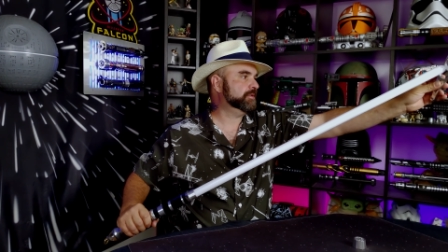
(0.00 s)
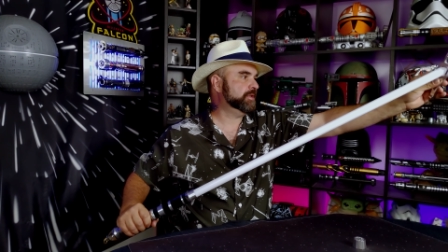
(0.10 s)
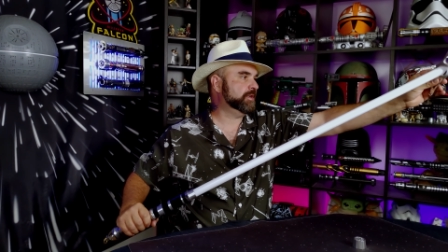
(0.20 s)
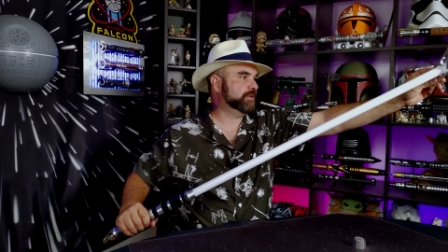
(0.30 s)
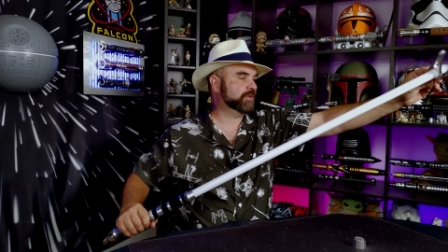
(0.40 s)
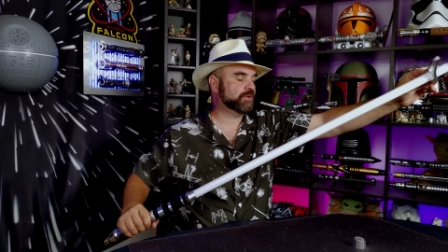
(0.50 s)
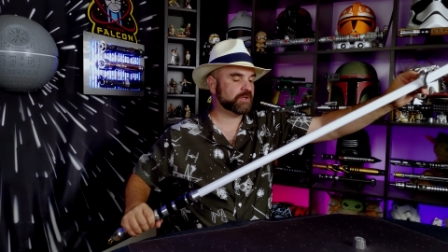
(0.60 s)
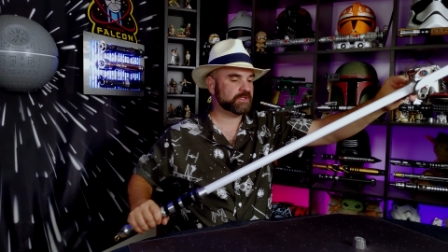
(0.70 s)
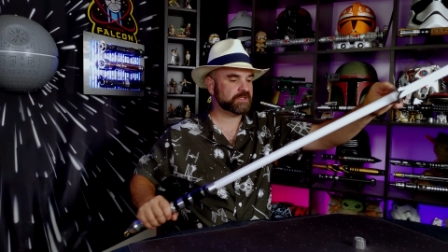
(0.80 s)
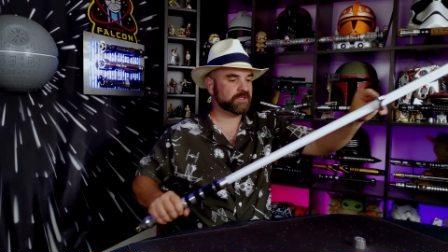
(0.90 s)
Take your
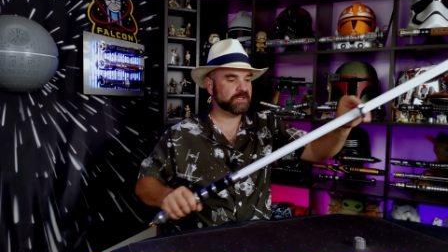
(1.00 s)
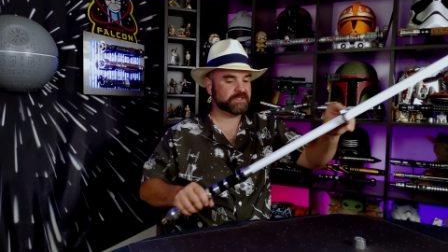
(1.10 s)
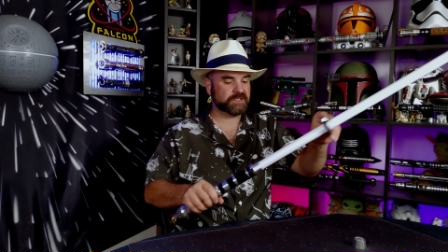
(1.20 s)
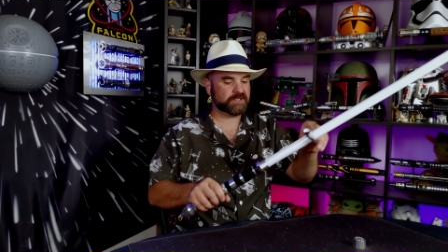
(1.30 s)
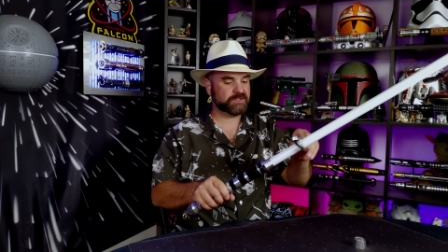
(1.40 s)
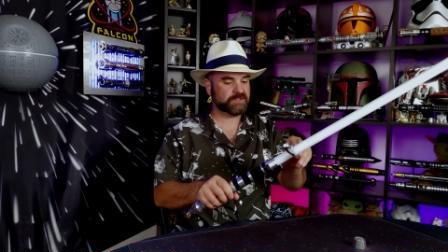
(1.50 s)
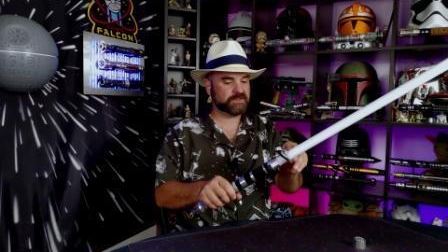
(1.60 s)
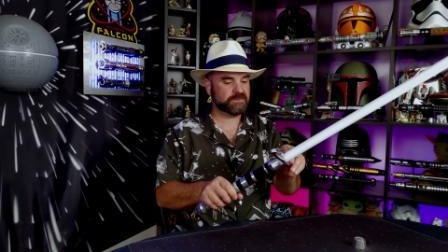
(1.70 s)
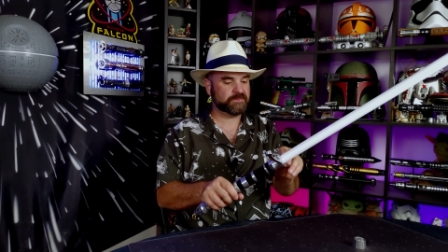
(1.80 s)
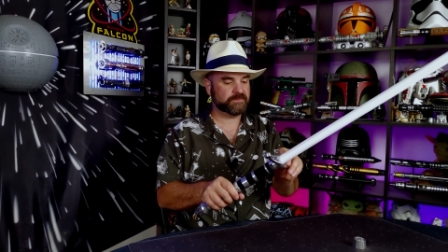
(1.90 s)
crossguard
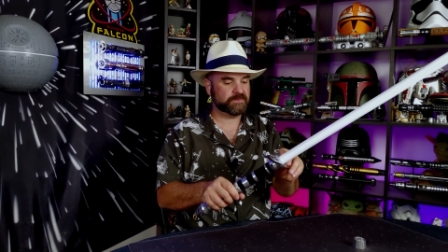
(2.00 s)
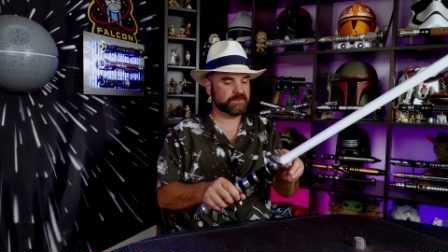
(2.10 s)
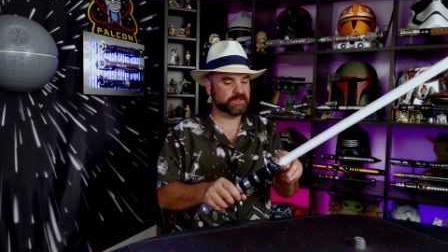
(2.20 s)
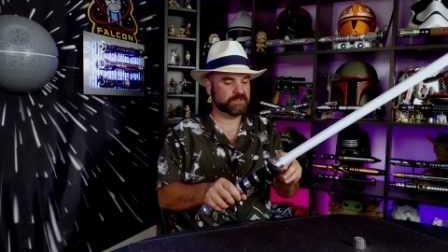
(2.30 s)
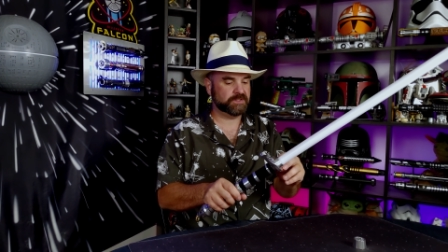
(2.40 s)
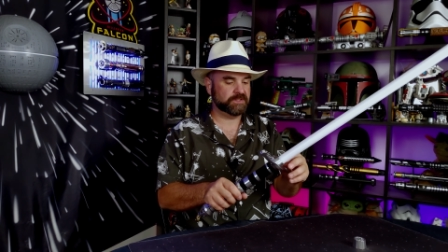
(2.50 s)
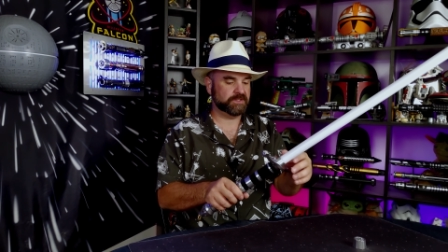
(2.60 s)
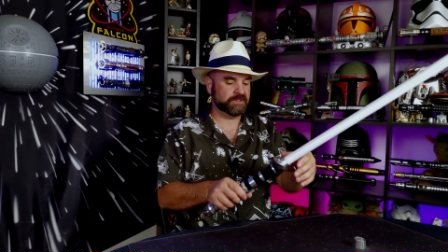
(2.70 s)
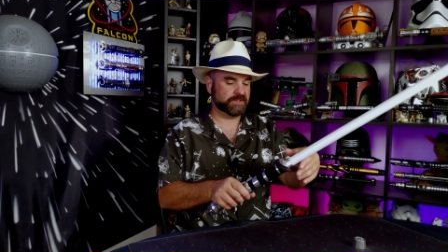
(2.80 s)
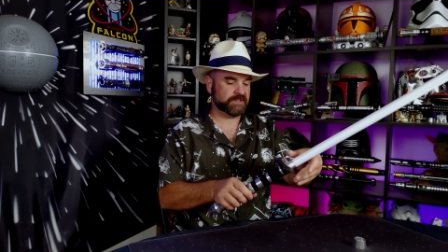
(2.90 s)
section,
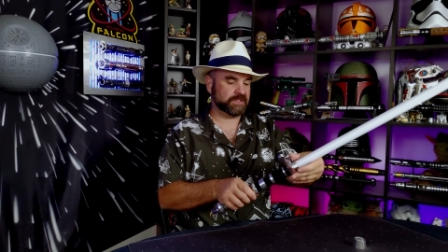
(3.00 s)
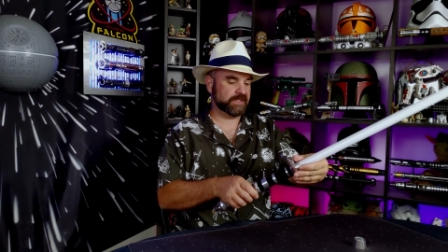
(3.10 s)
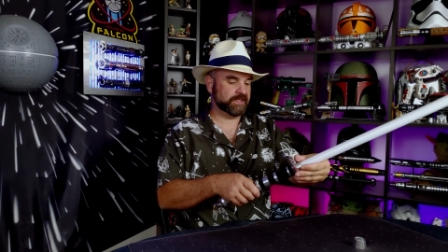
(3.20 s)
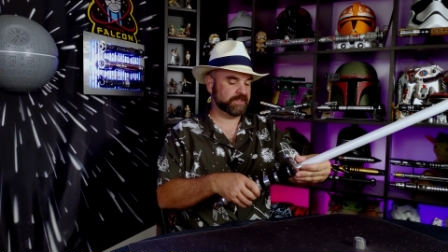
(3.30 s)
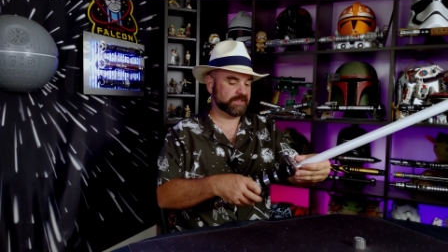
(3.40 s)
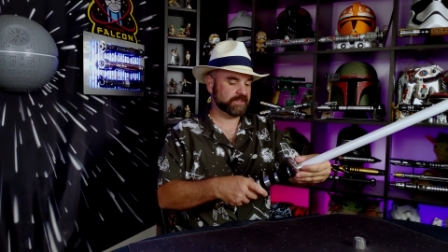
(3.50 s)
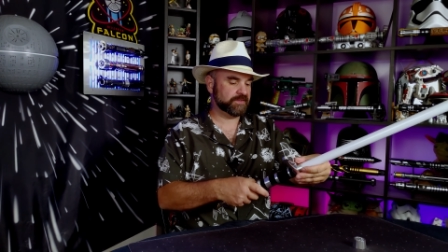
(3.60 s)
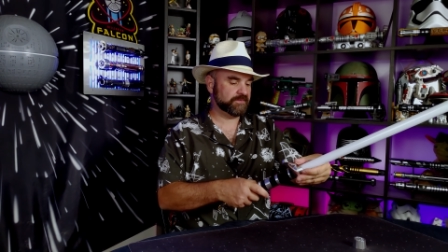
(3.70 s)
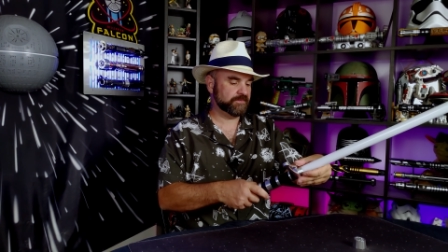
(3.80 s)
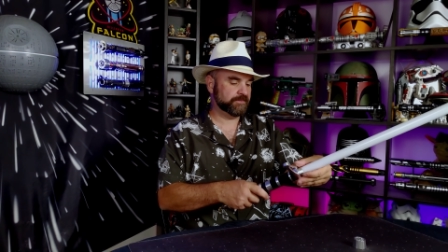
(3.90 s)
slide it down.